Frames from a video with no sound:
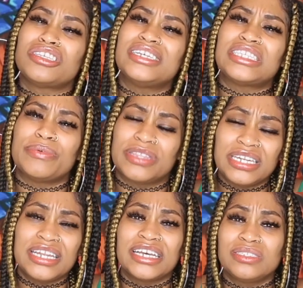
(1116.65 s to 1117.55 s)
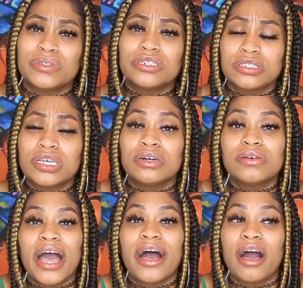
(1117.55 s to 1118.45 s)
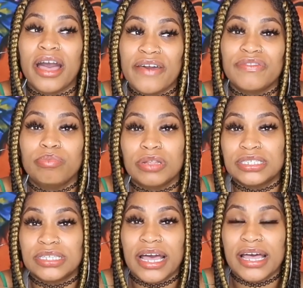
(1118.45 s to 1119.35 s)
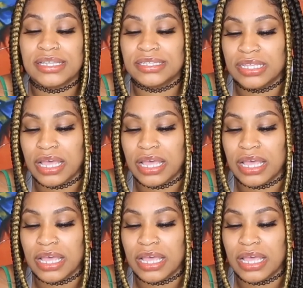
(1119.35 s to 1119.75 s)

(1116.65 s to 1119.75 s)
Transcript: So I said within the next week or so, I'll have the plus size